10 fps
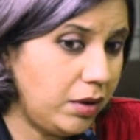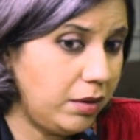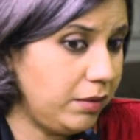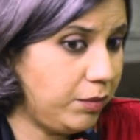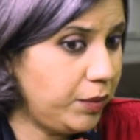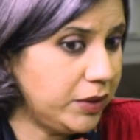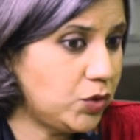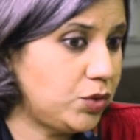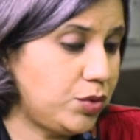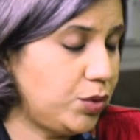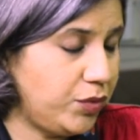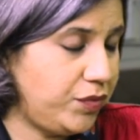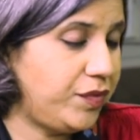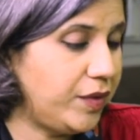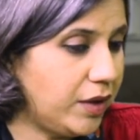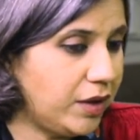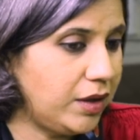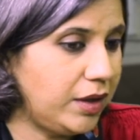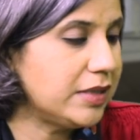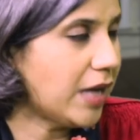which sort of
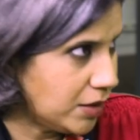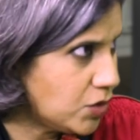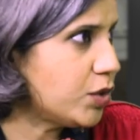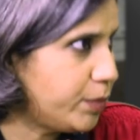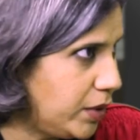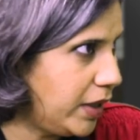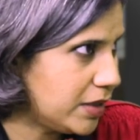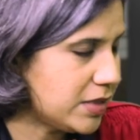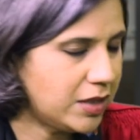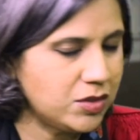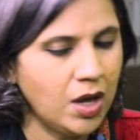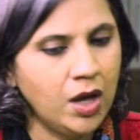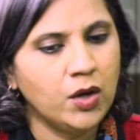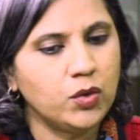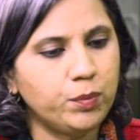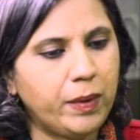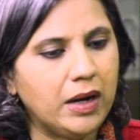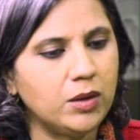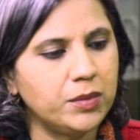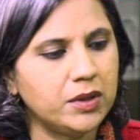is answerable in a sense to
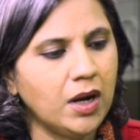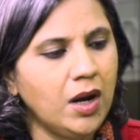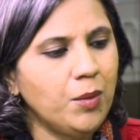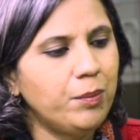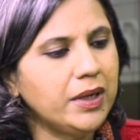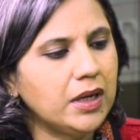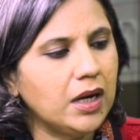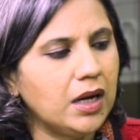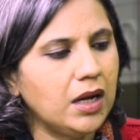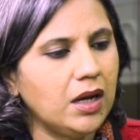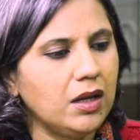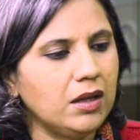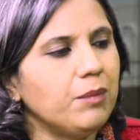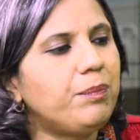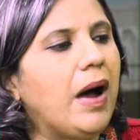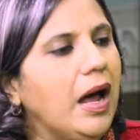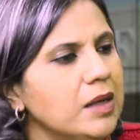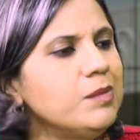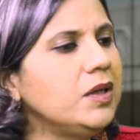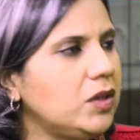Parliament. But
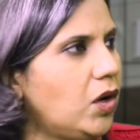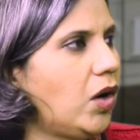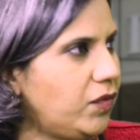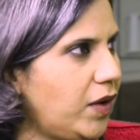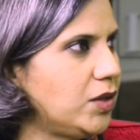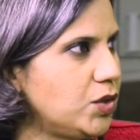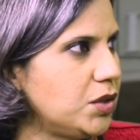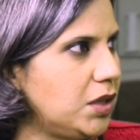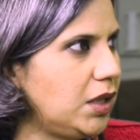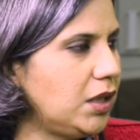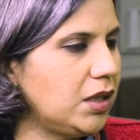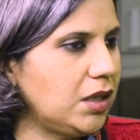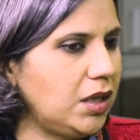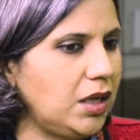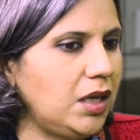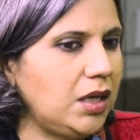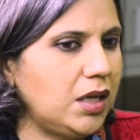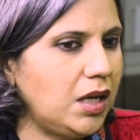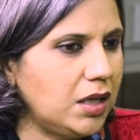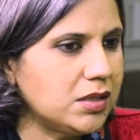Parliament not functioning
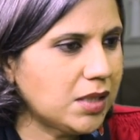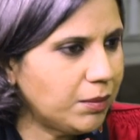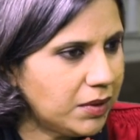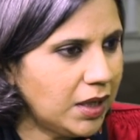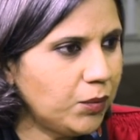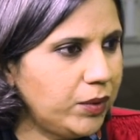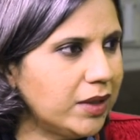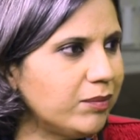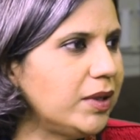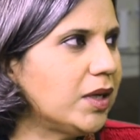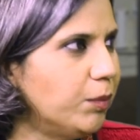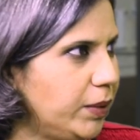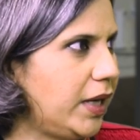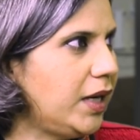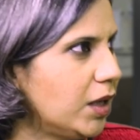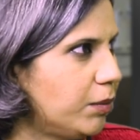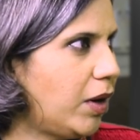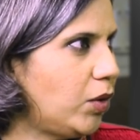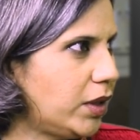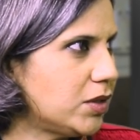is something we have been complaining
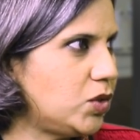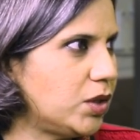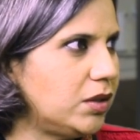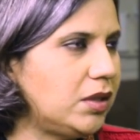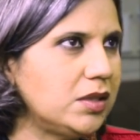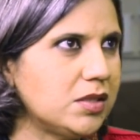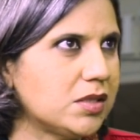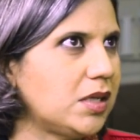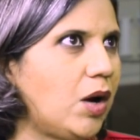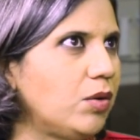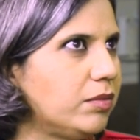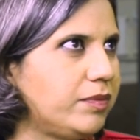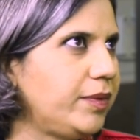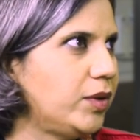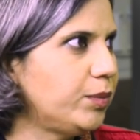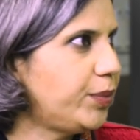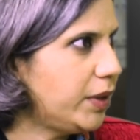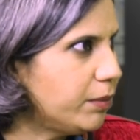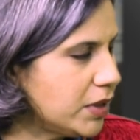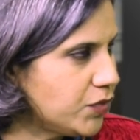about as journalists now,
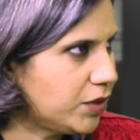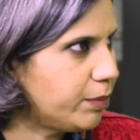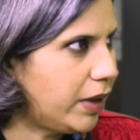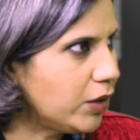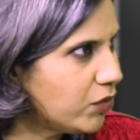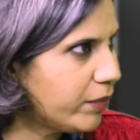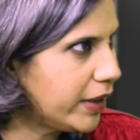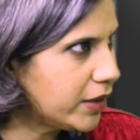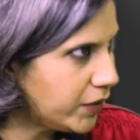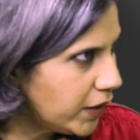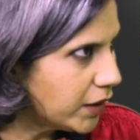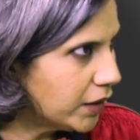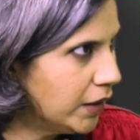pretty much for the bulk of my career.